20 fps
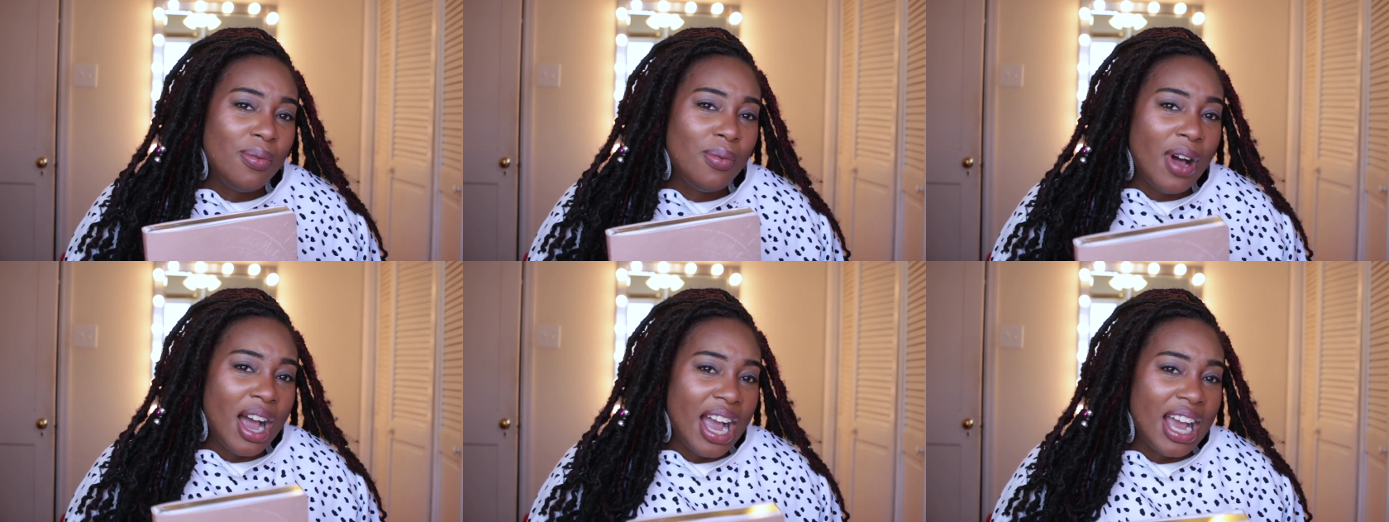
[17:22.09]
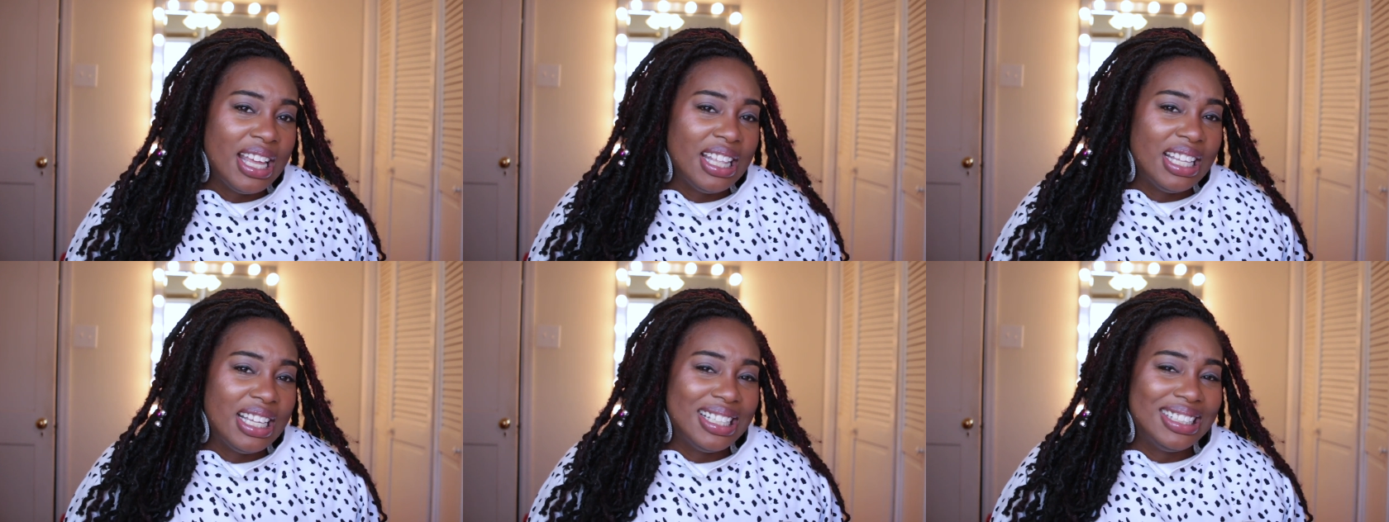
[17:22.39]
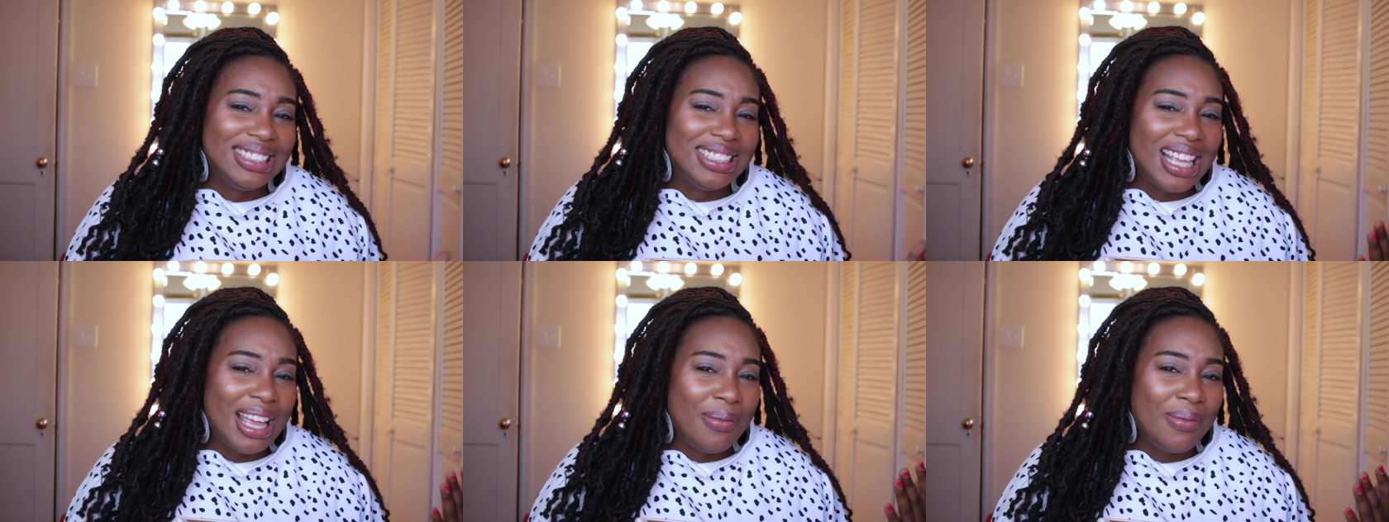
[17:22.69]
it
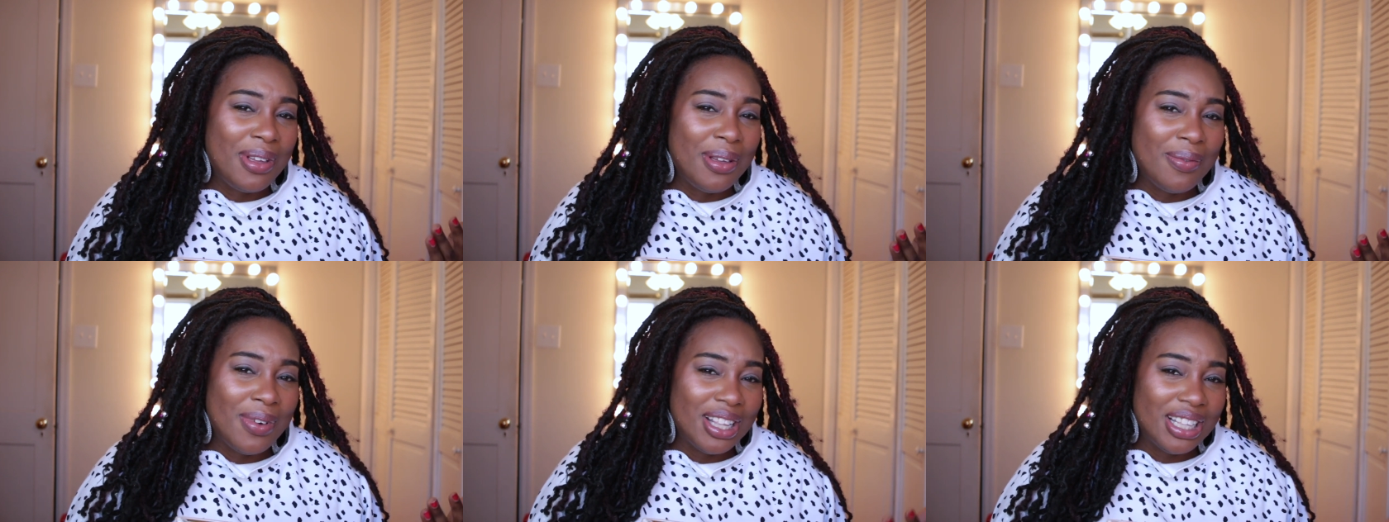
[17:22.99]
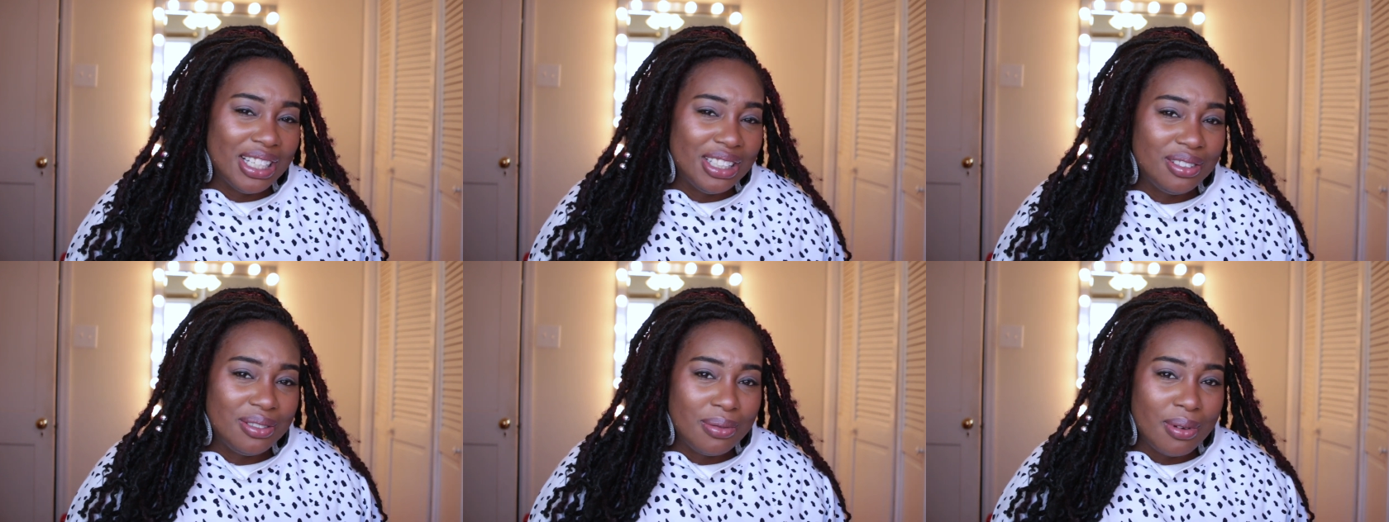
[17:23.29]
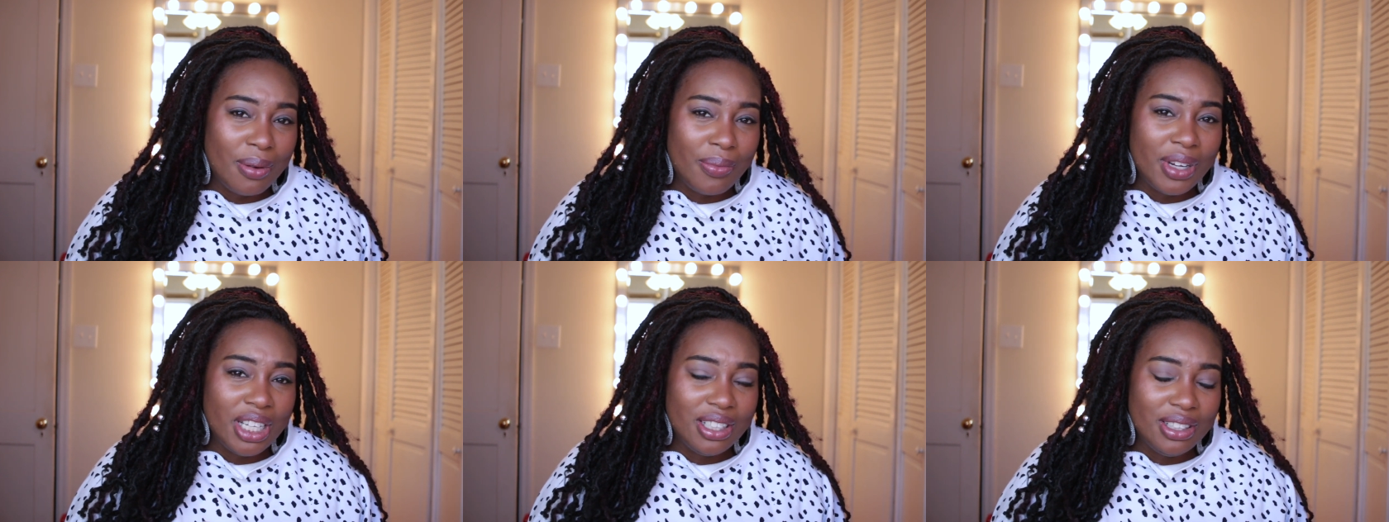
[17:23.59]
is that we want to do
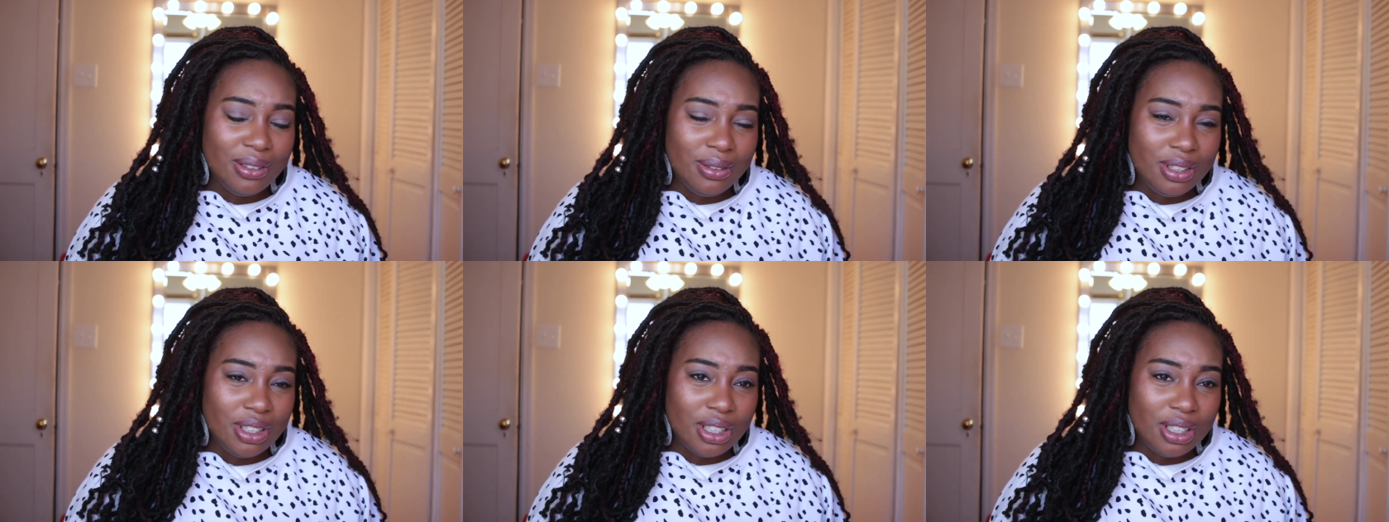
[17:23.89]
what we